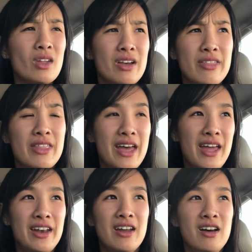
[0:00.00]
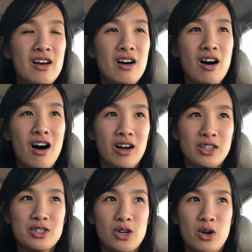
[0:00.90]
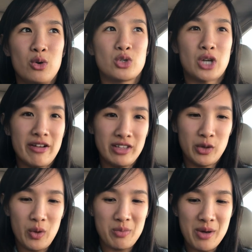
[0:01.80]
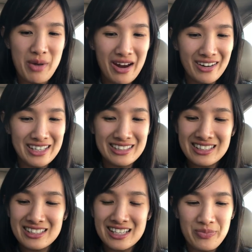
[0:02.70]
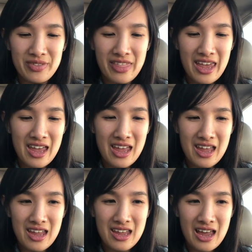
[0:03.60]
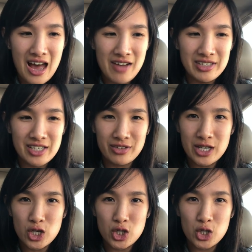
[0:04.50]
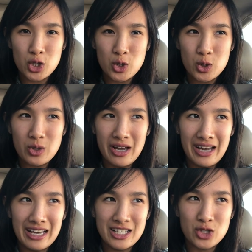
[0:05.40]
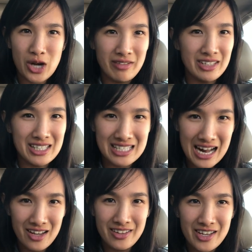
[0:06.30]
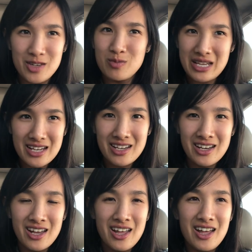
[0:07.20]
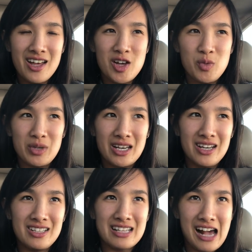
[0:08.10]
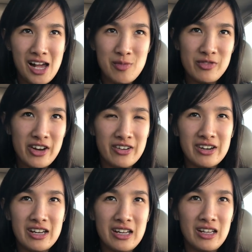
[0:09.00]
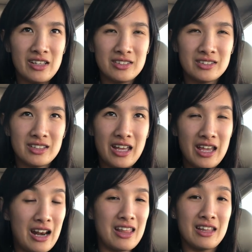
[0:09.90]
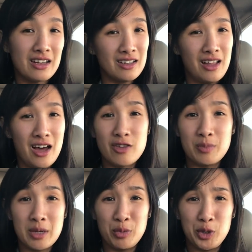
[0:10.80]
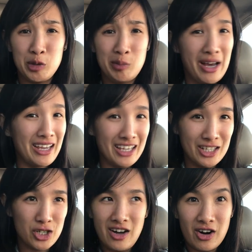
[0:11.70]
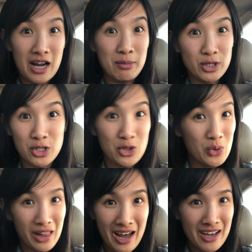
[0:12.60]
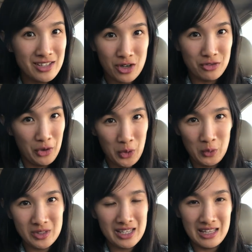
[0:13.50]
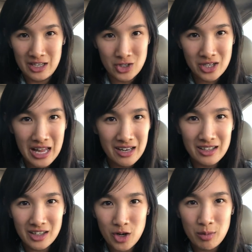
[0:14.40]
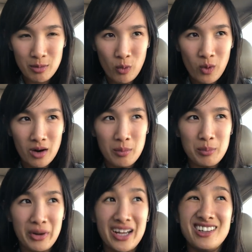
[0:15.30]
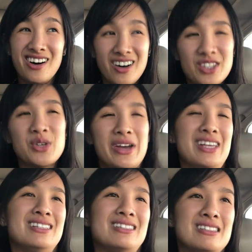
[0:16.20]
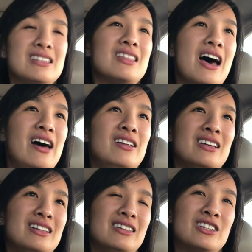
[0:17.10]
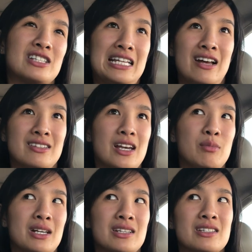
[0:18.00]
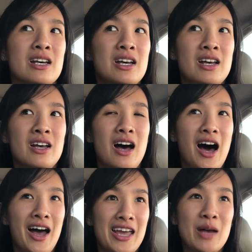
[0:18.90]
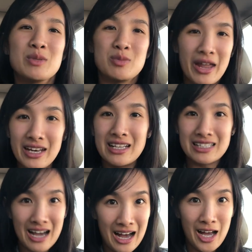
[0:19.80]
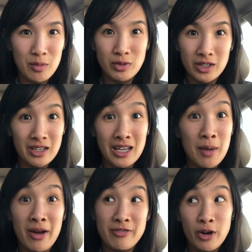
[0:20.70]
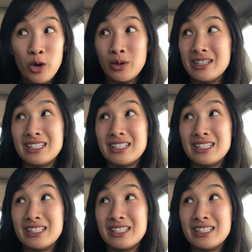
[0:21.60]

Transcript: And then also traveling with my parents, they have a different, I guess, traveling style than me, because I'm very, and I think a lot of people my age are able to utilize our phones and the internet a little bit more, but also I can see that there's a downside, because I am spending time looking at my phone